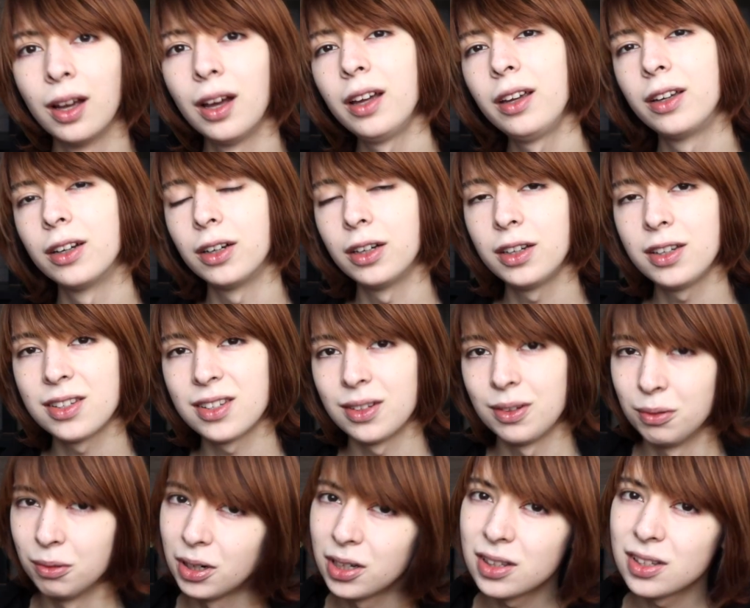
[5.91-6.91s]
Hi guys,
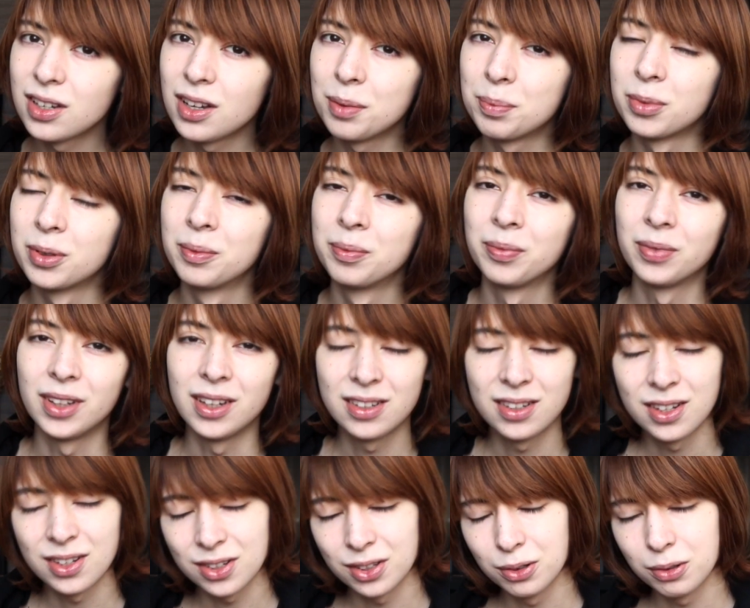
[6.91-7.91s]
what's up? This
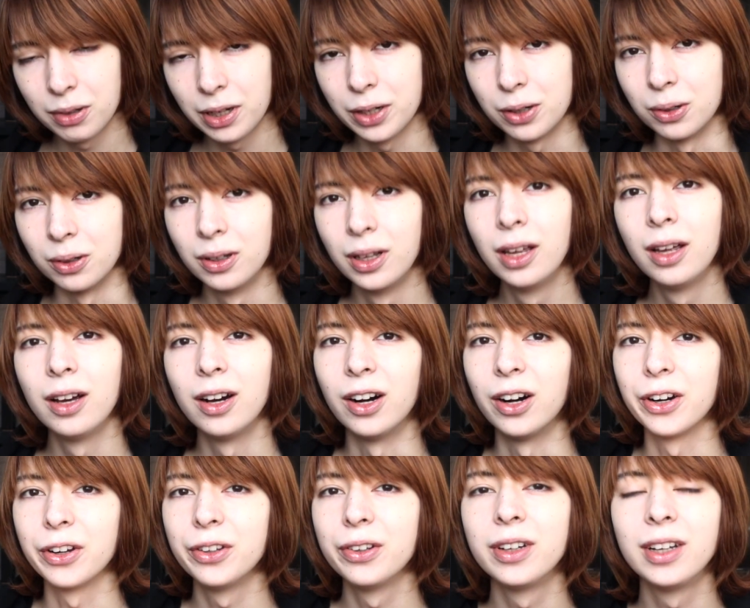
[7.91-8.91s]
is Noel.
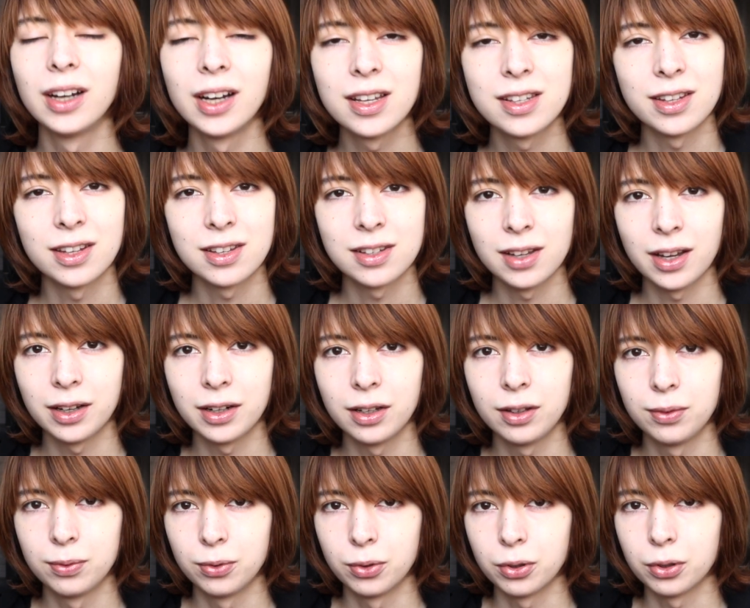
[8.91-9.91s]
Are you guys
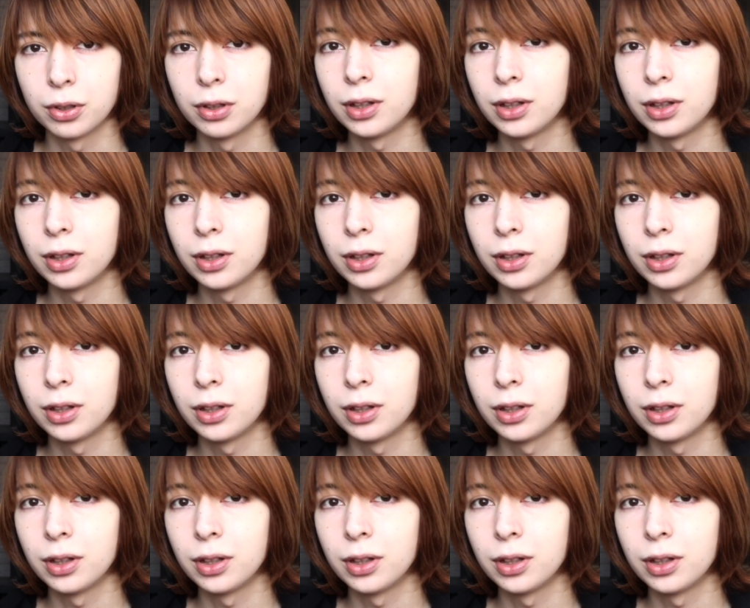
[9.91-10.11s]
excited for